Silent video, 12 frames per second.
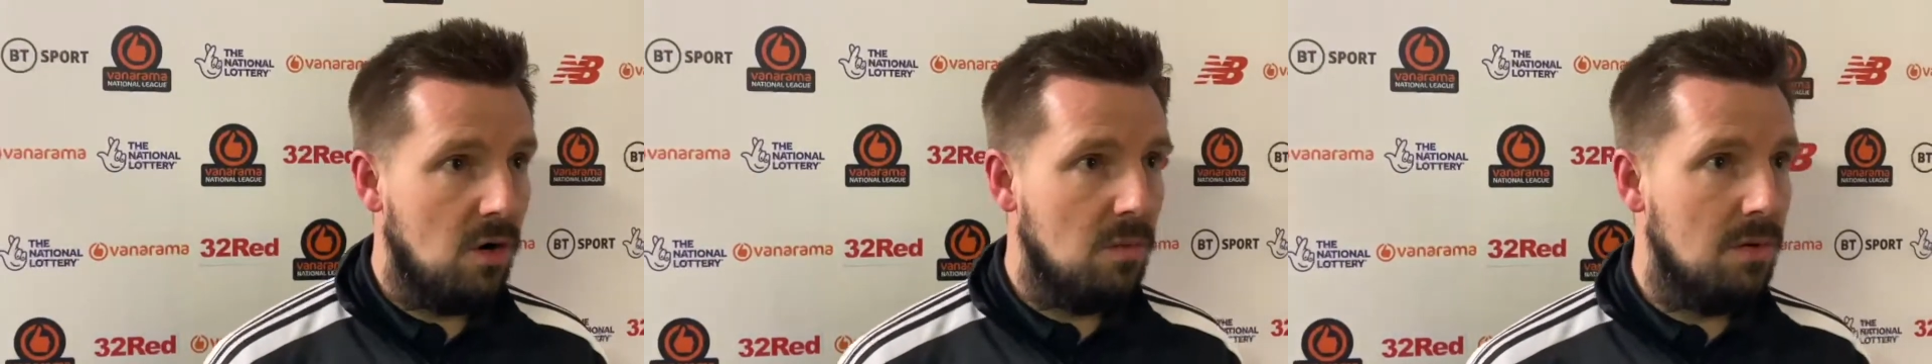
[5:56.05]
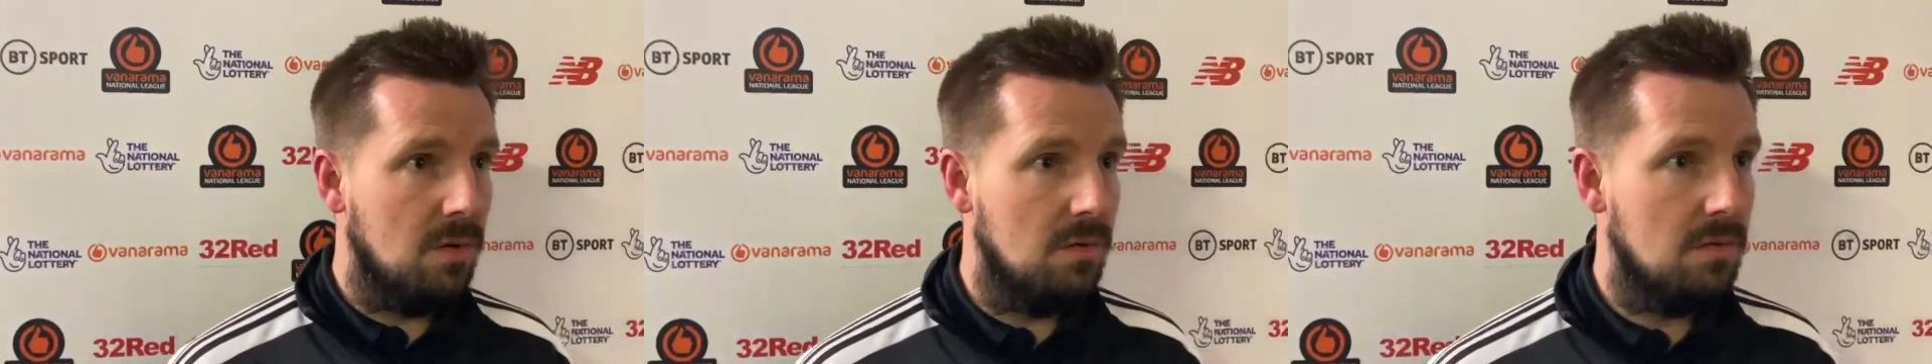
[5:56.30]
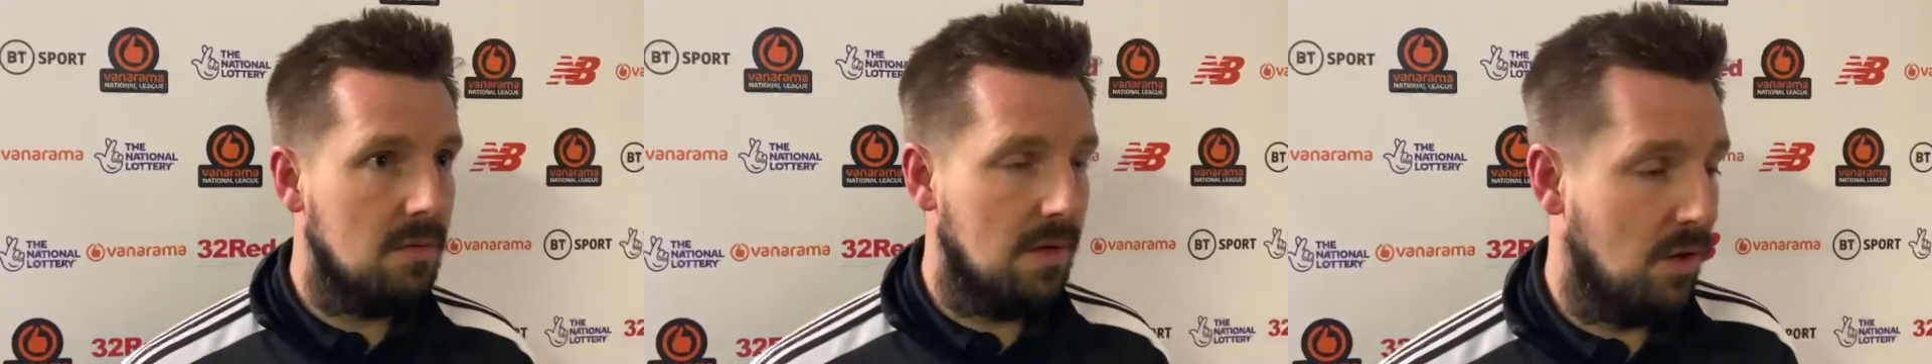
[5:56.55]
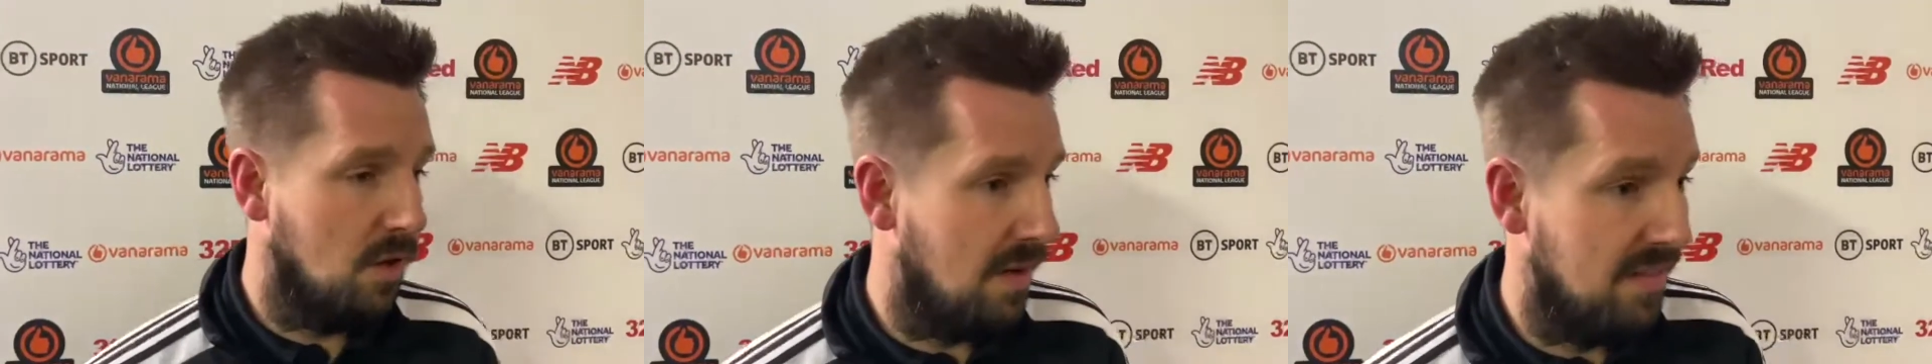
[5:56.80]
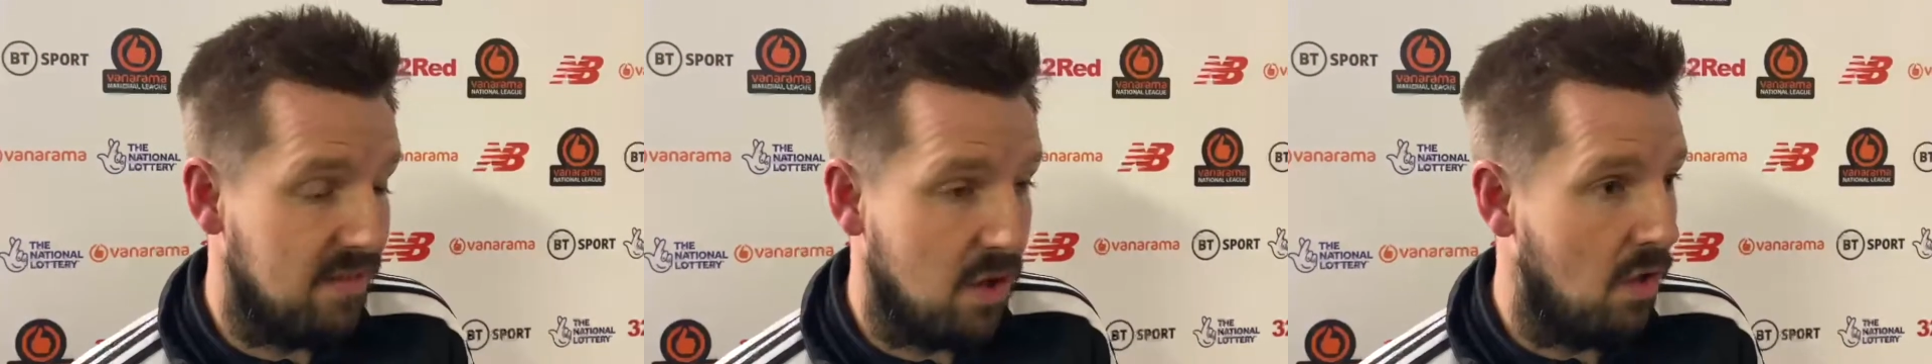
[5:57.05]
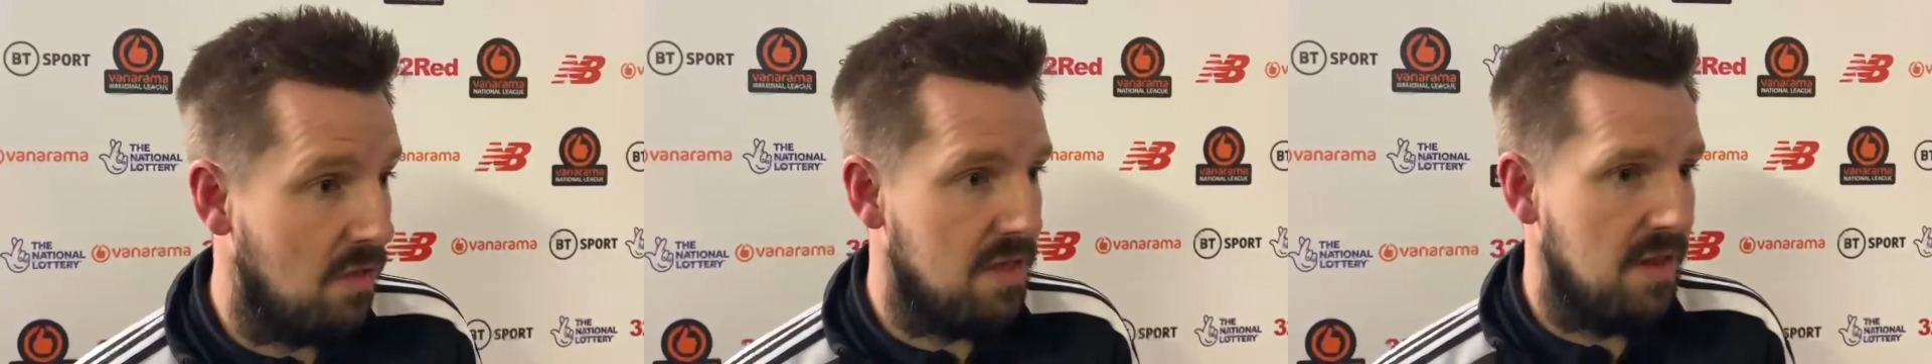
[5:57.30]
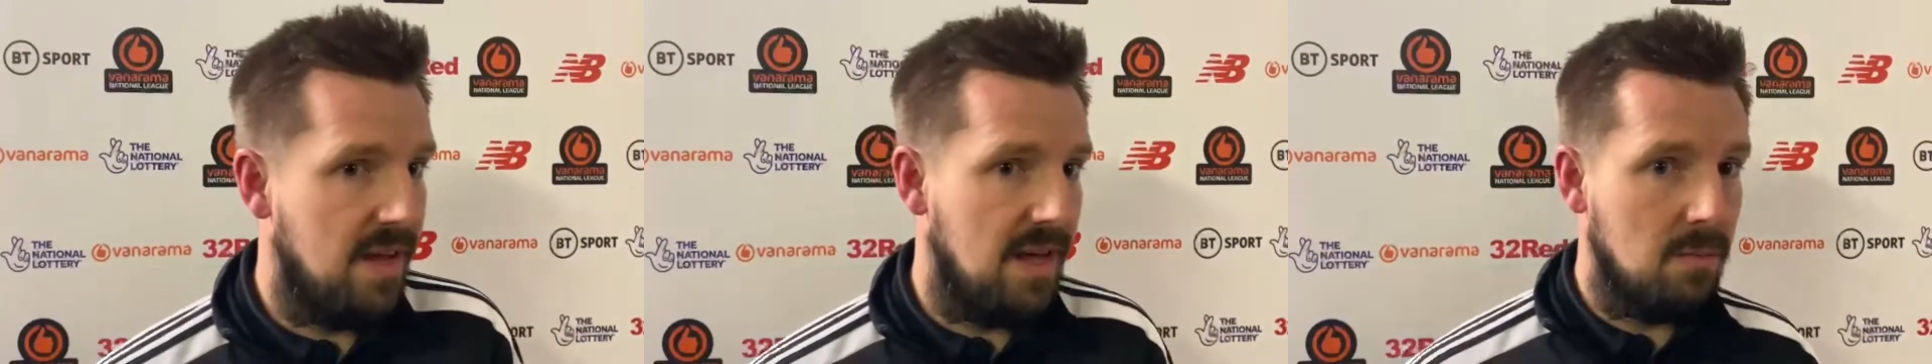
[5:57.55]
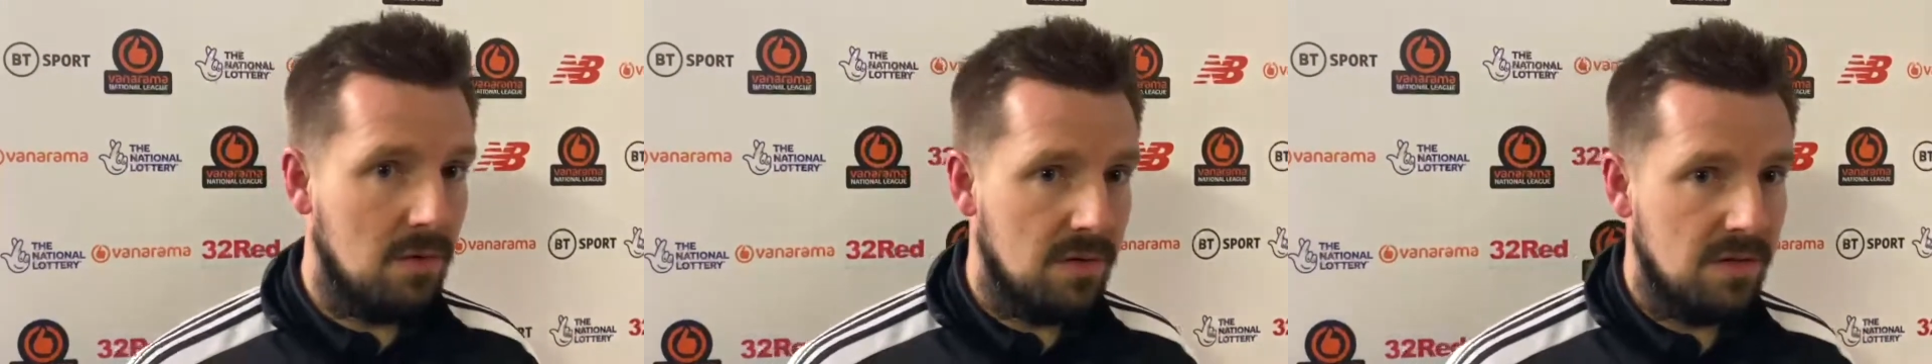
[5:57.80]
but I don't know how they've got on today.
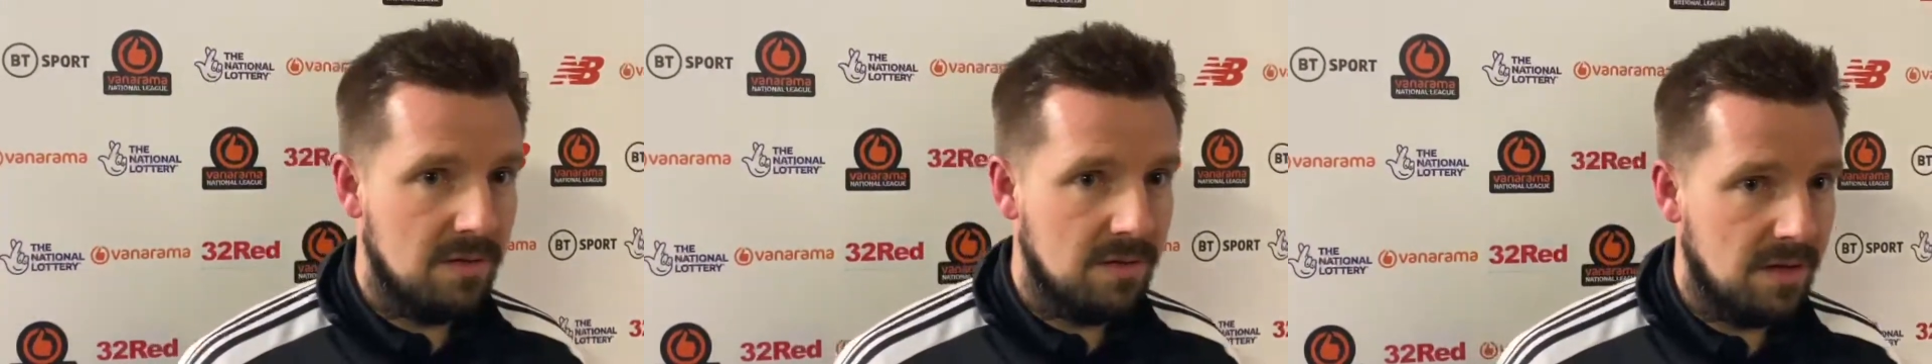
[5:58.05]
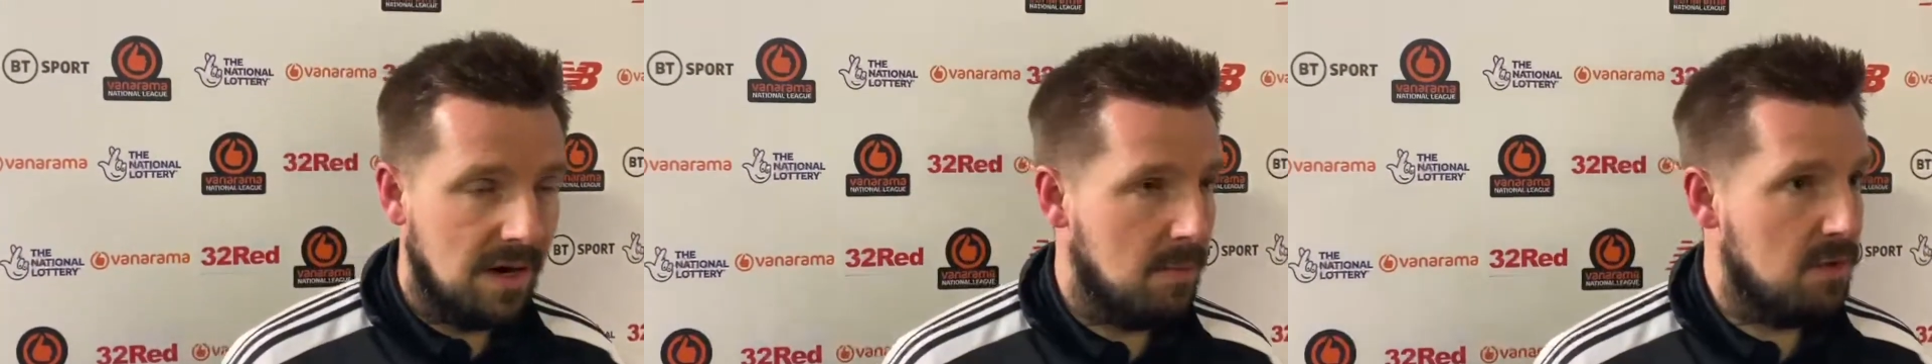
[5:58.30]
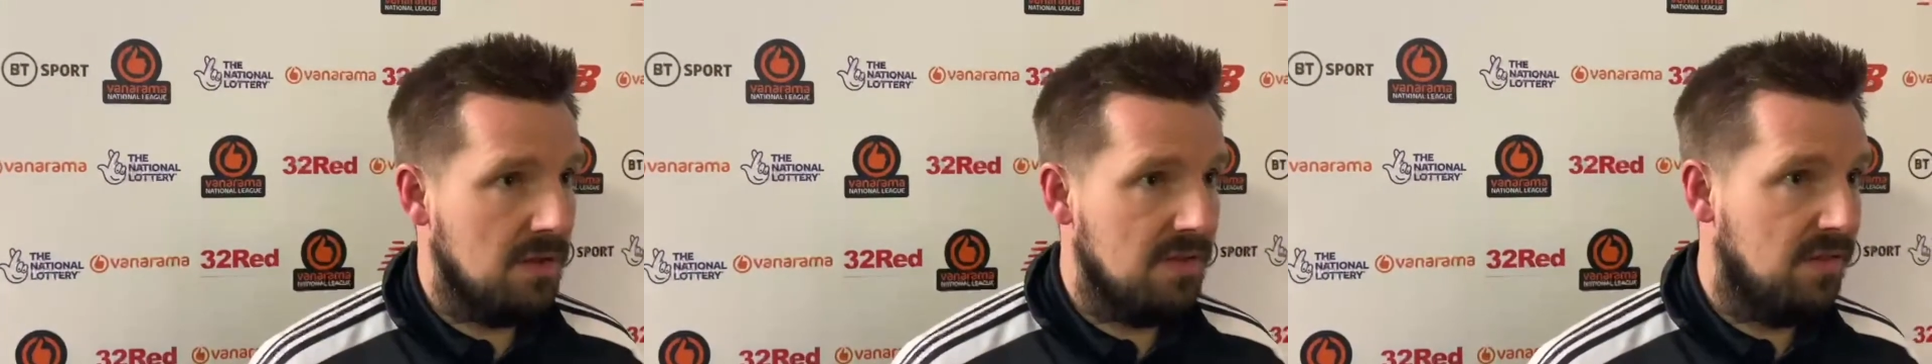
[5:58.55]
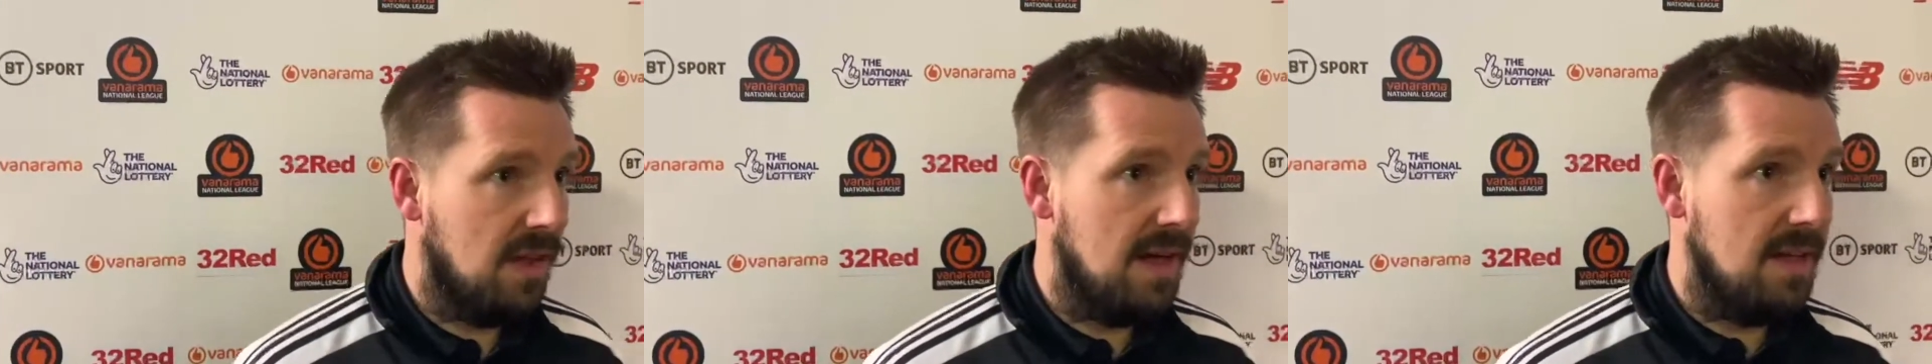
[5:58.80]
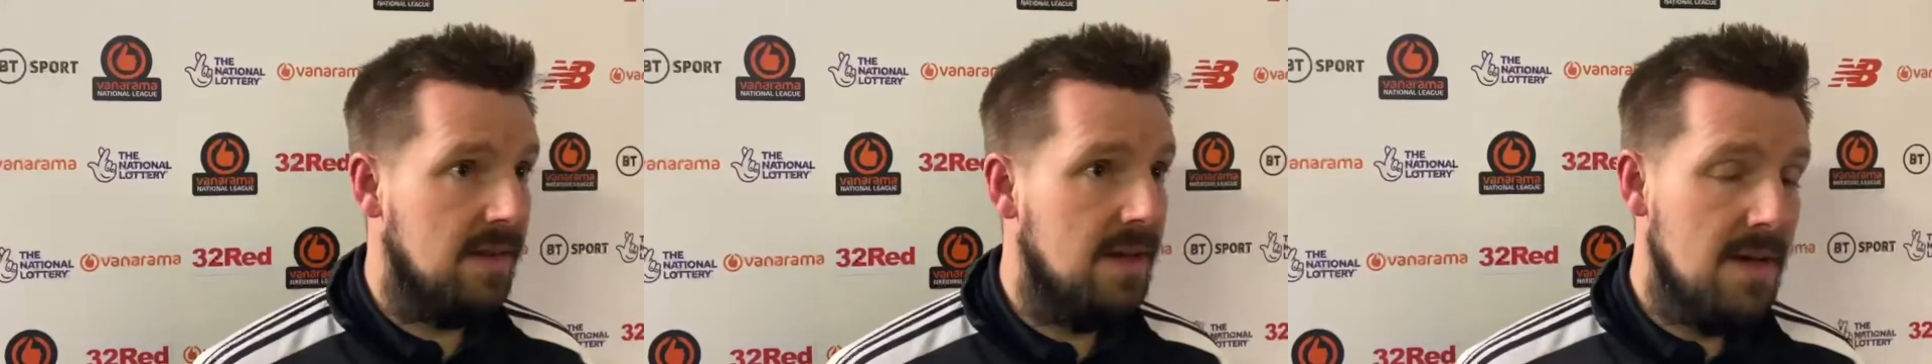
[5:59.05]
But they're absolutely flying.